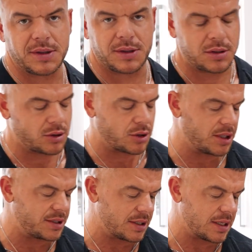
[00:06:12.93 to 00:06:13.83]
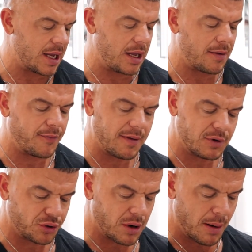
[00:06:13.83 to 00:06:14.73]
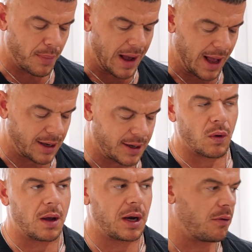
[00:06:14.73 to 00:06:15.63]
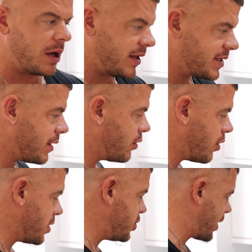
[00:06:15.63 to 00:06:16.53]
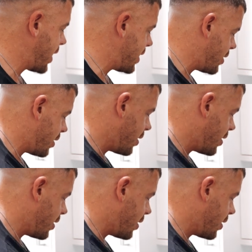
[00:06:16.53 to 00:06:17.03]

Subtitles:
So this is a 500 gram pack. Why will I weigh this out and not the chicken?